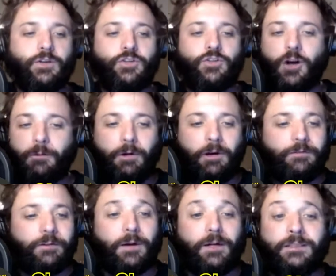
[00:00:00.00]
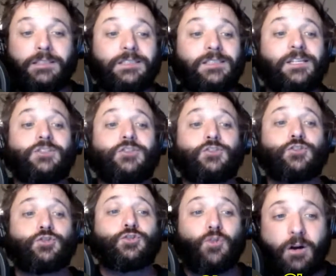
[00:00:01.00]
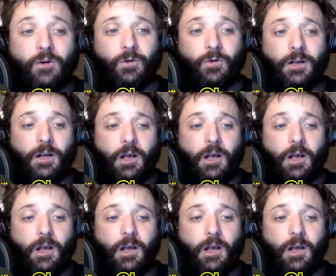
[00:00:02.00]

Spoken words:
Sean Murphy-Bunting is going to struggle